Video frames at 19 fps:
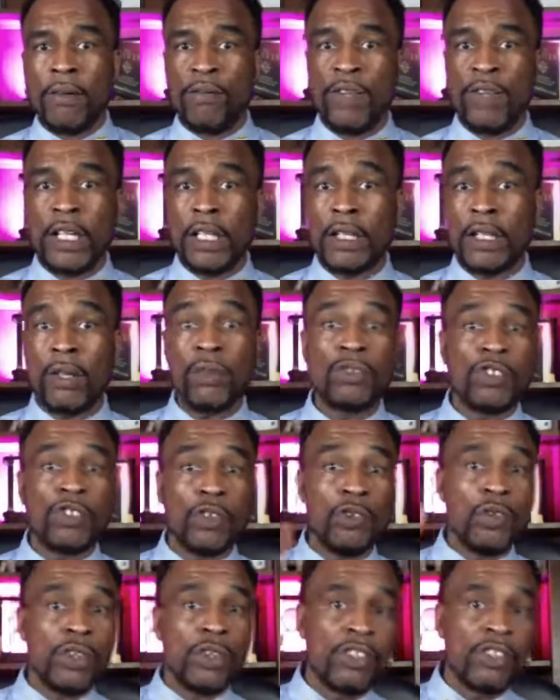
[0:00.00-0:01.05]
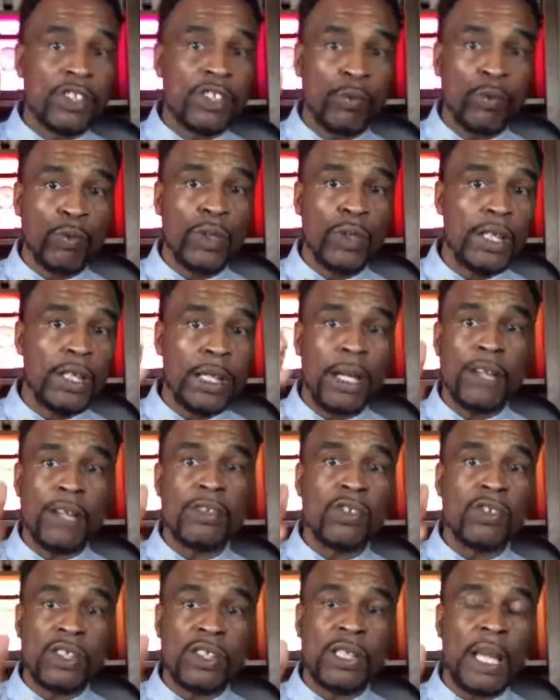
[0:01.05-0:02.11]
video so you can really
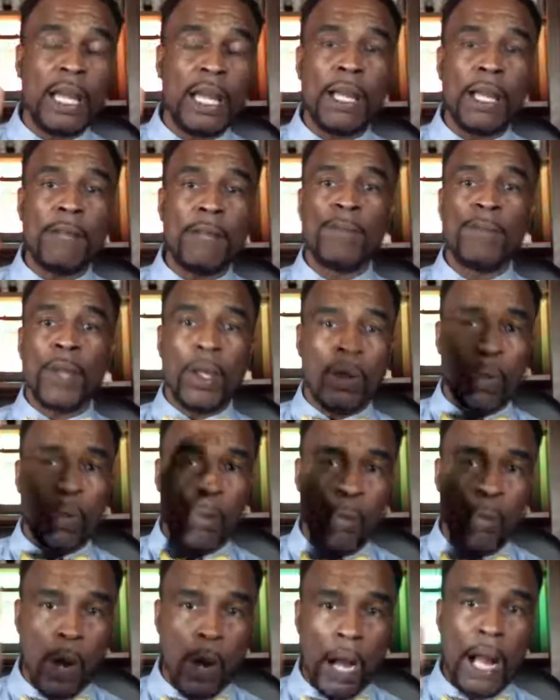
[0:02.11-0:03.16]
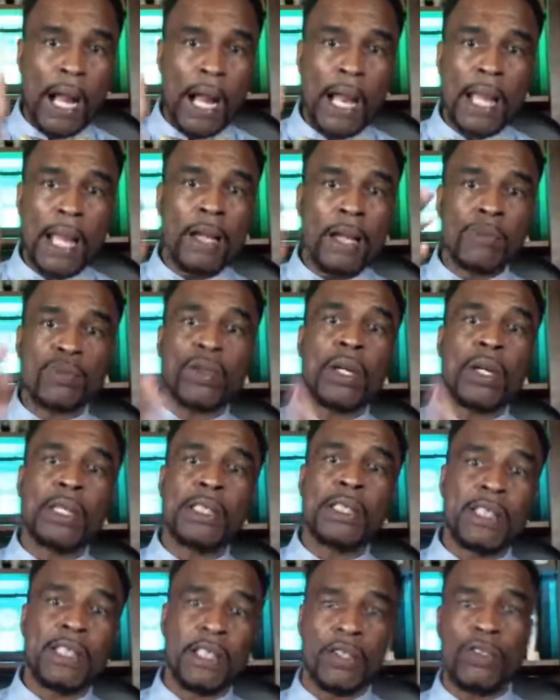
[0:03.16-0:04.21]
understand why I'm
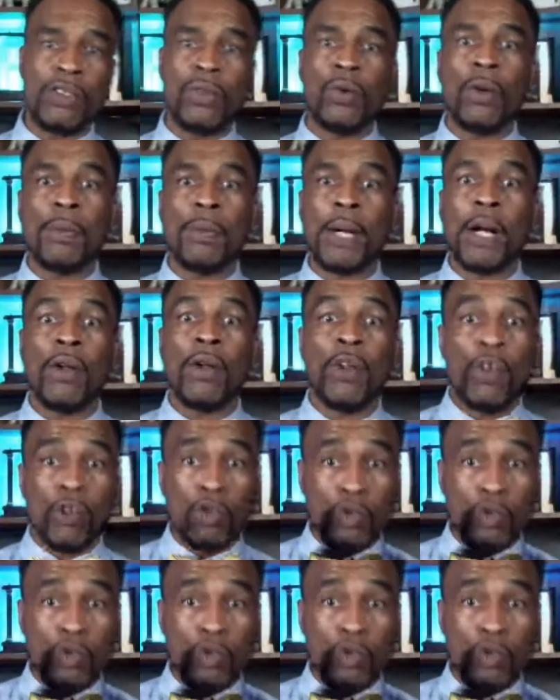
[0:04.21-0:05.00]
trying to tell you about